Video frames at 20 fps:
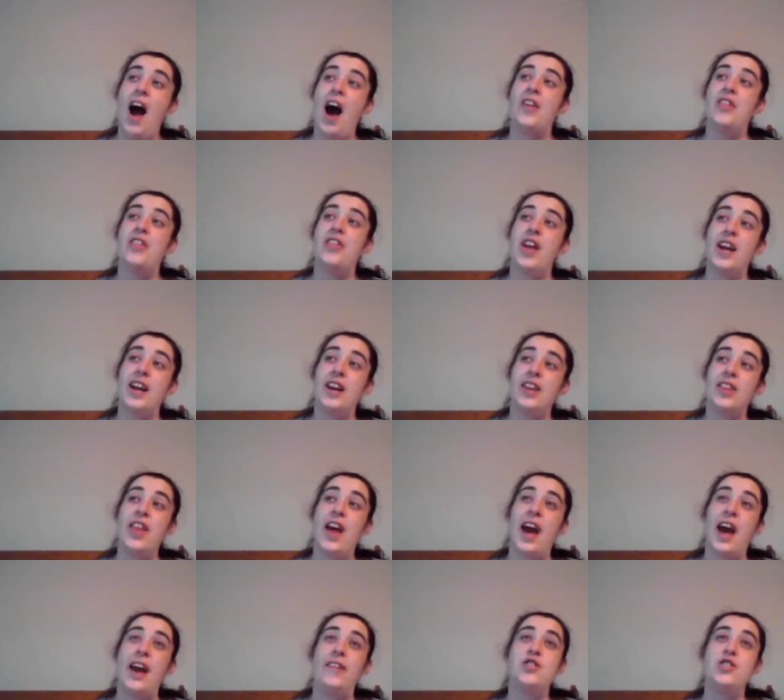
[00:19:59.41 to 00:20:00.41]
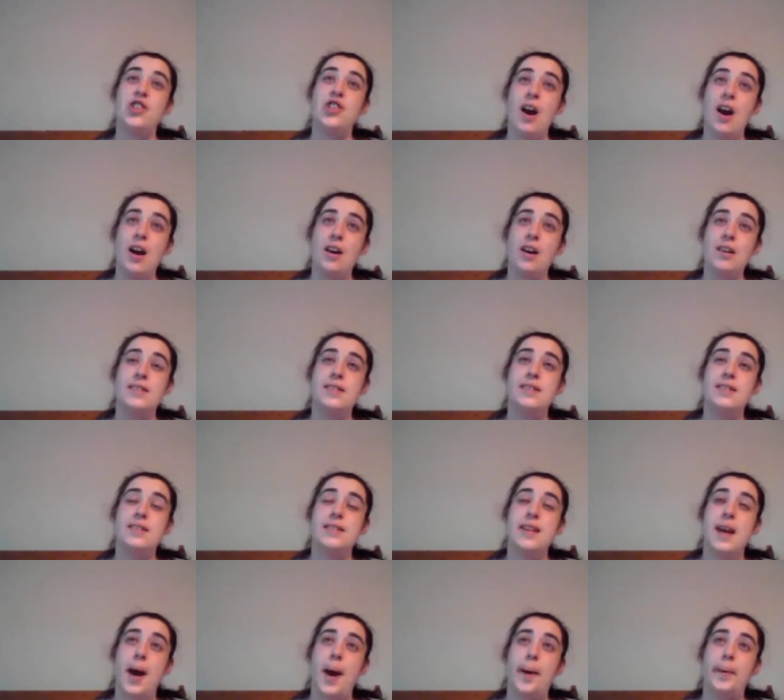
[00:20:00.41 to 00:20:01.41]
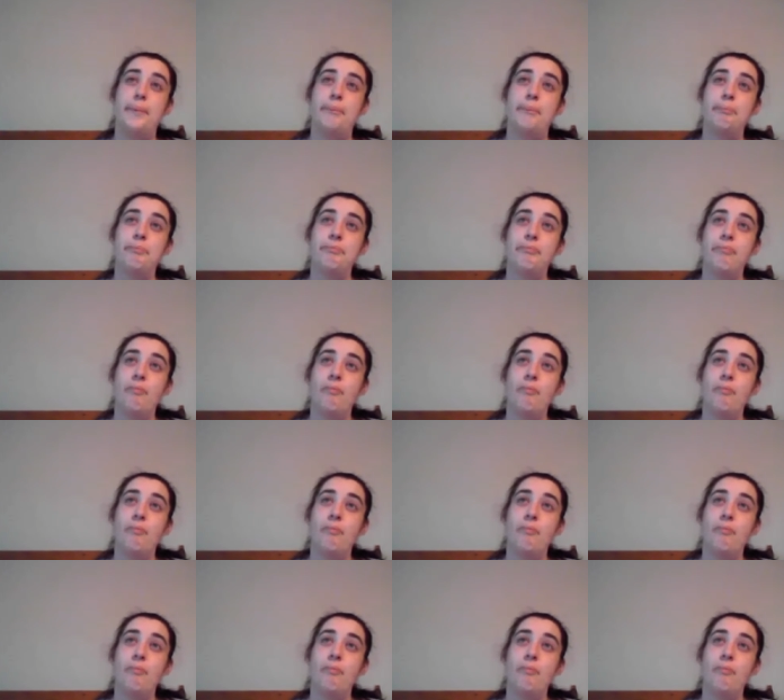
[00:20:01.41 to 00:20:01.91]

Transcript: I think they've just um,